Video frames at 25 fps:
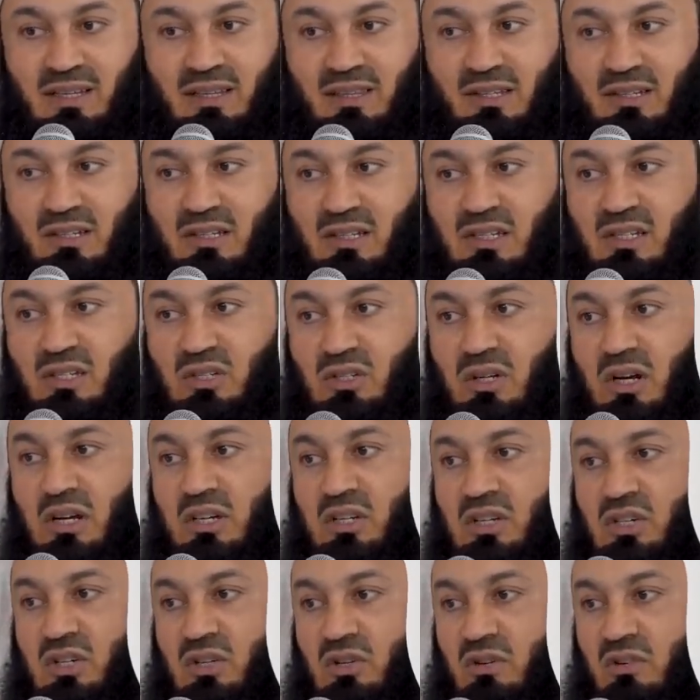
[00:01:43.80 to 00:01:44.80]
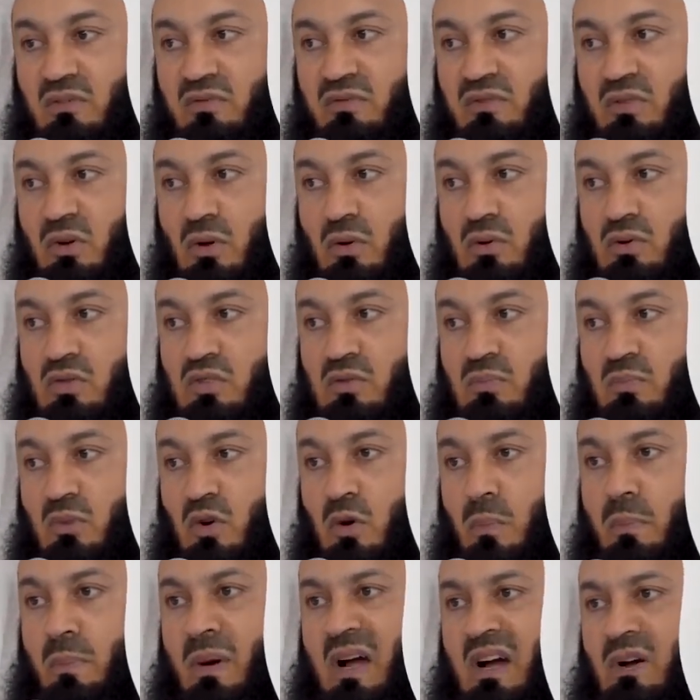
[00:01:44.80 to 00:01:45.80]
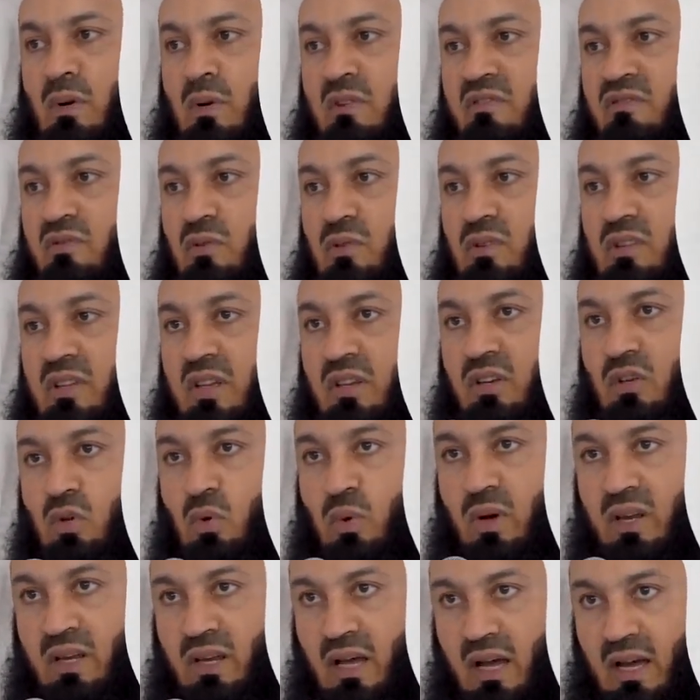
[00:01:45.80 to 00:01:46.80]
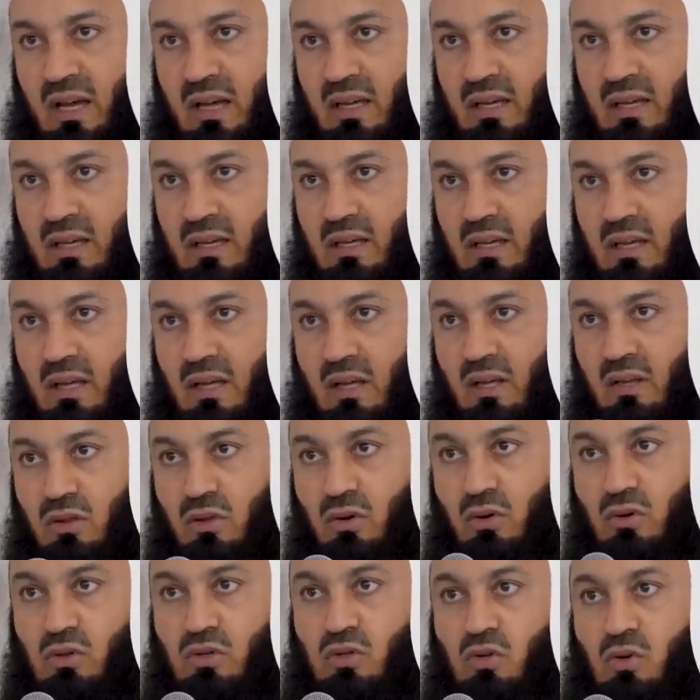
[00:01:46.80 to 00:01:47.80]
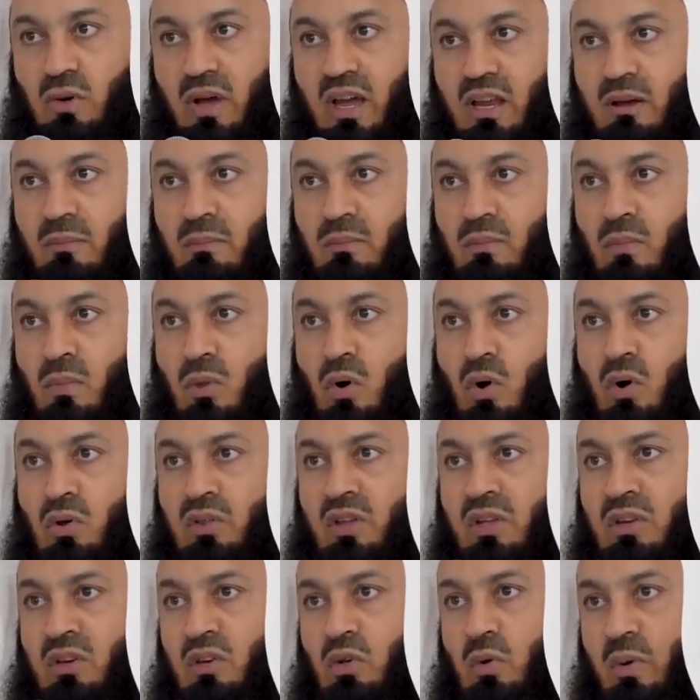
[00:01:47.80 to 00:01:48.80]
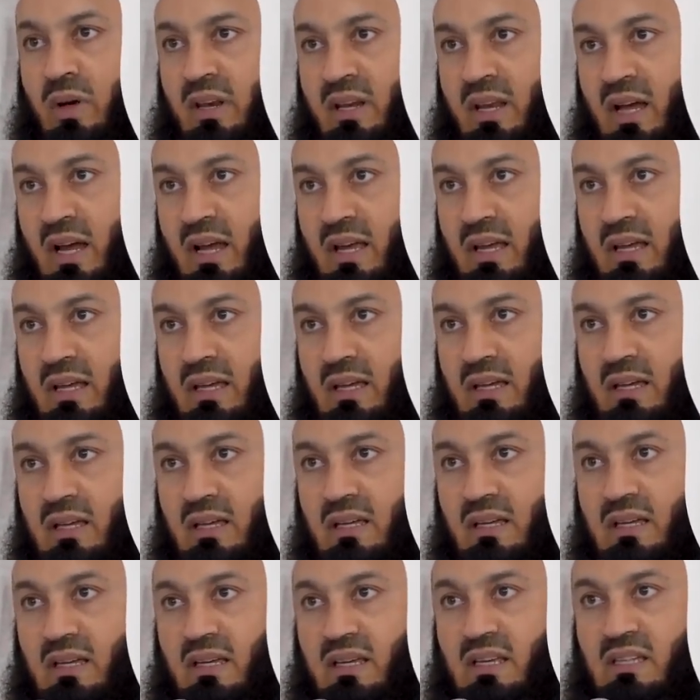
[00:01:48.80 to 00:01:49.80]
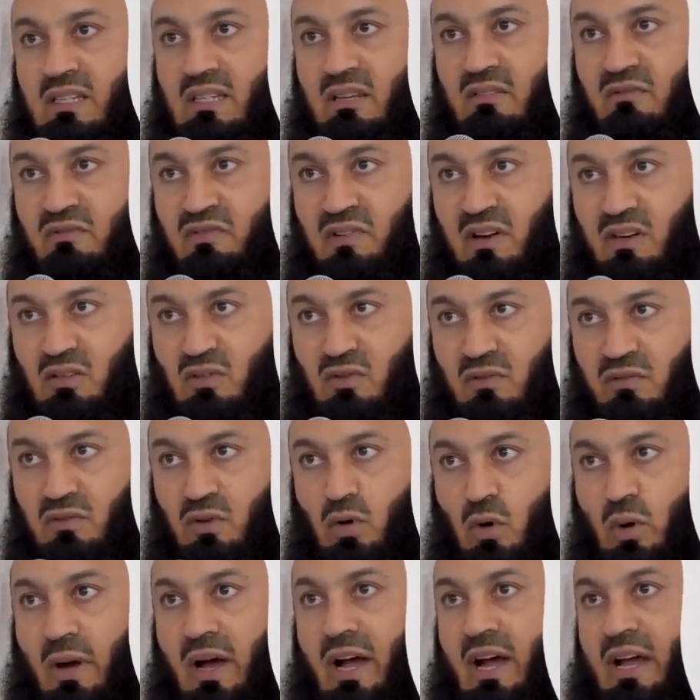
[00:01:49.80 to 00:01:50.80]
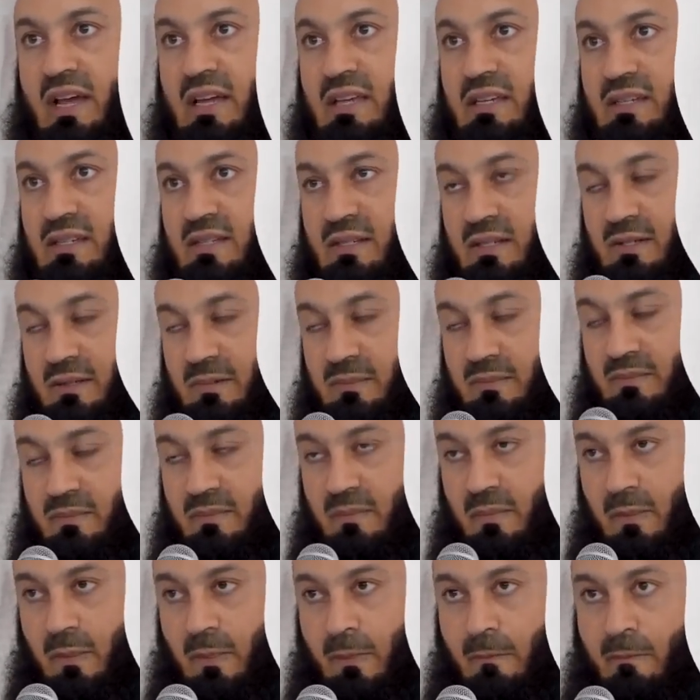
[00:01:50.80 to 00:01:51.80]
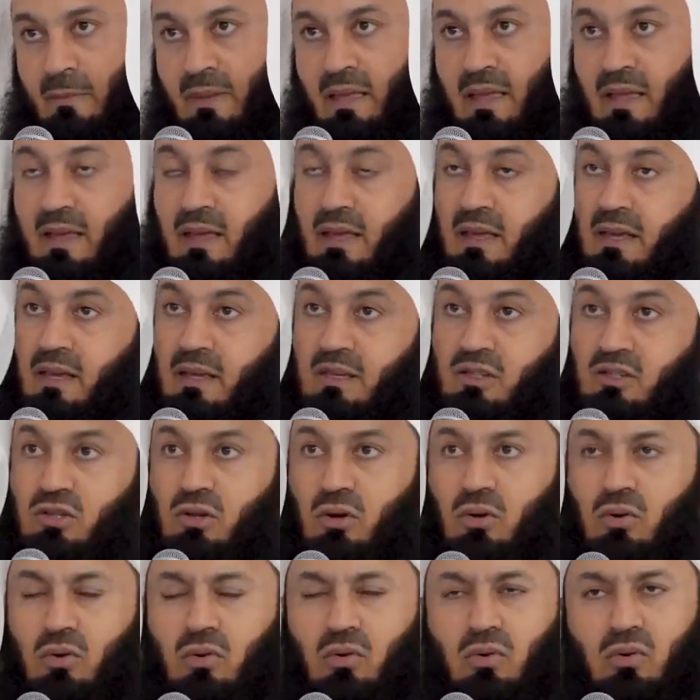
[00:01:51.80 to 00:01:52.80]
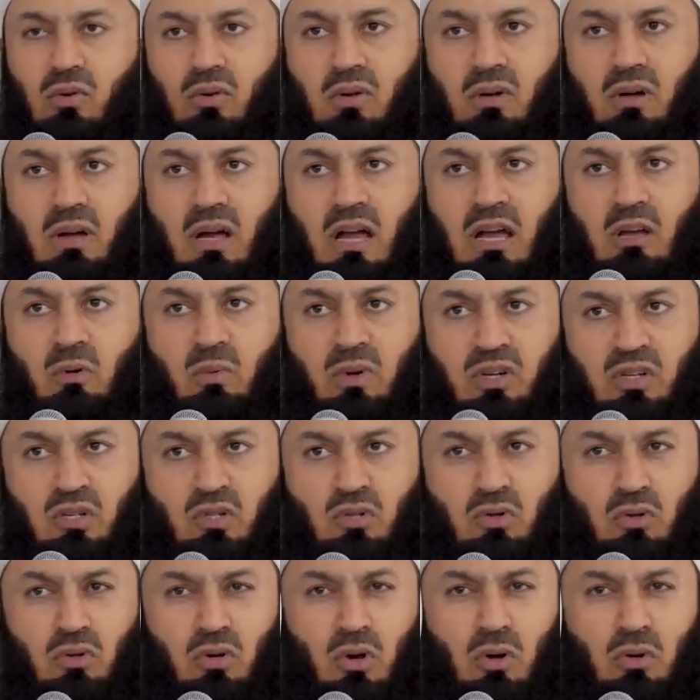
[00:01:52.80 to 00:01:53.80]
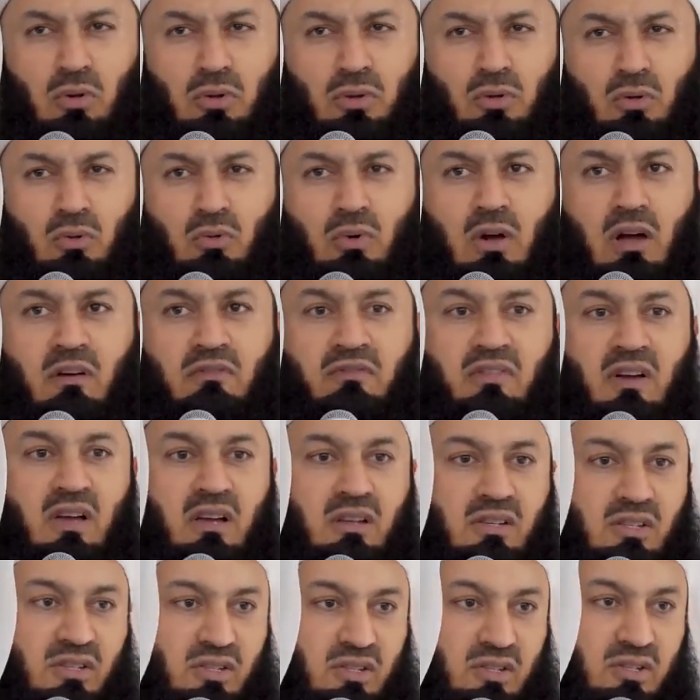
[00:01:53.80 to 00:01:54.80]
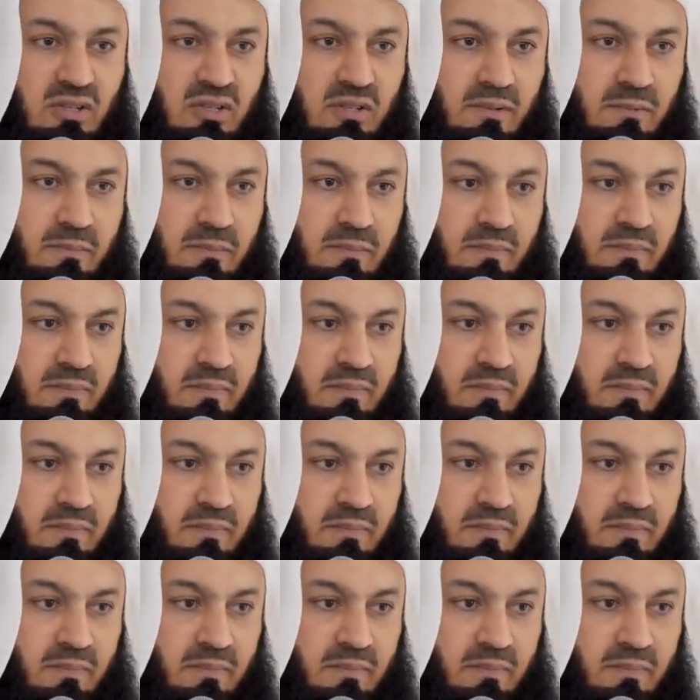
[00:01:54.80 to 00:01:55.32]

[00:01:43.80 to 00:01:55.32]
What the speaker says: The destruction of those more powerful than you and I, those who had more than you and I, is in front of your eyes. So I wish to go through a verse